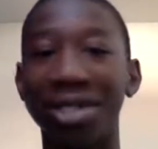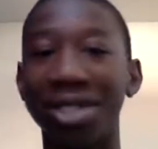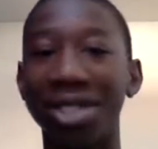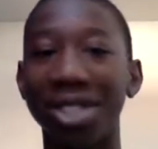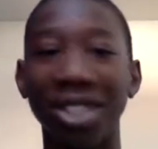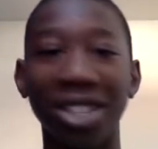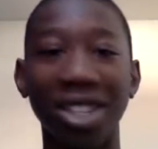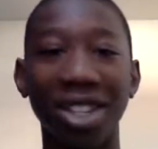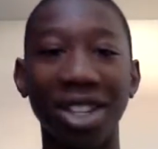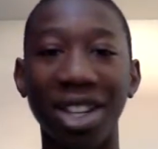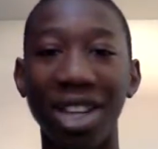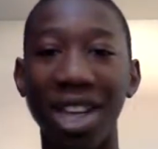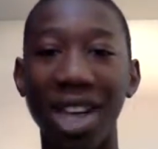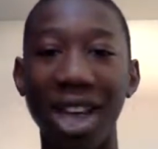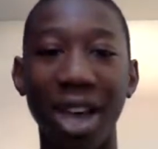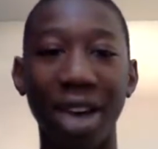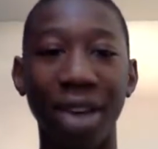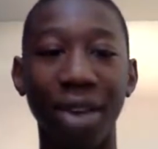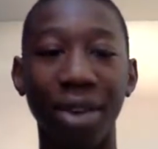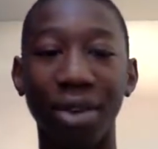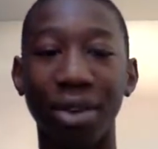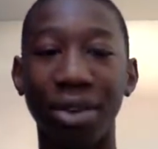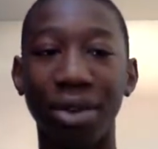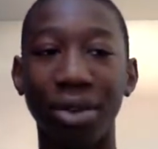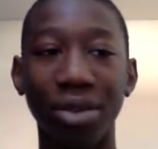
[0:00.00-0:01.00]
seen any
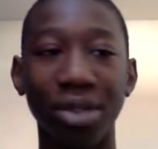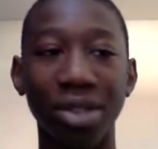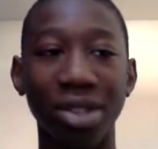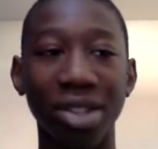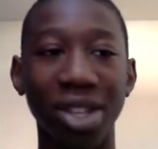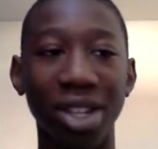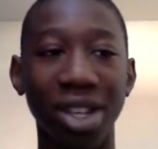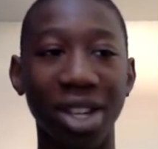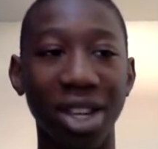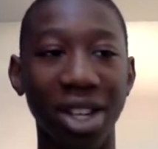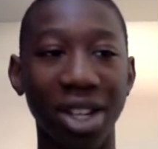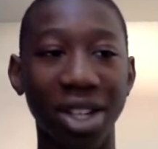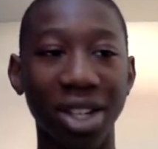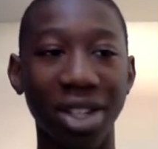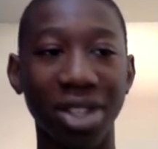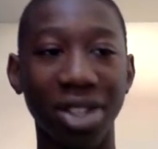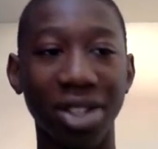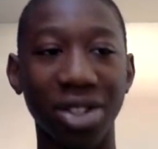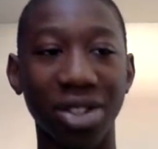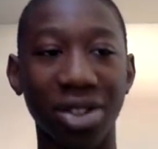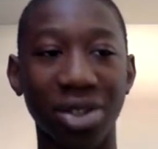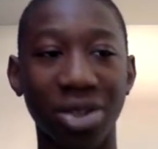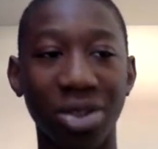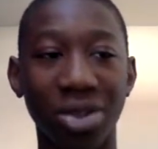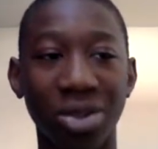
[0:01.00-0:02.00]
end goals yet,
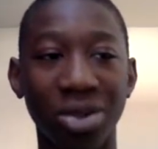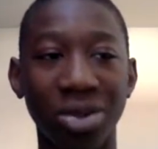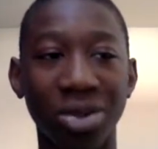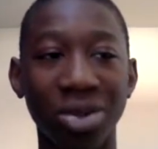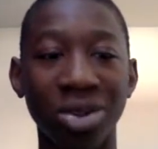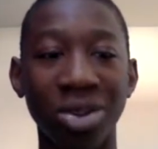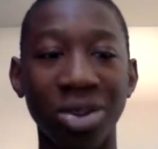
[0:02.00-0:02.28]
so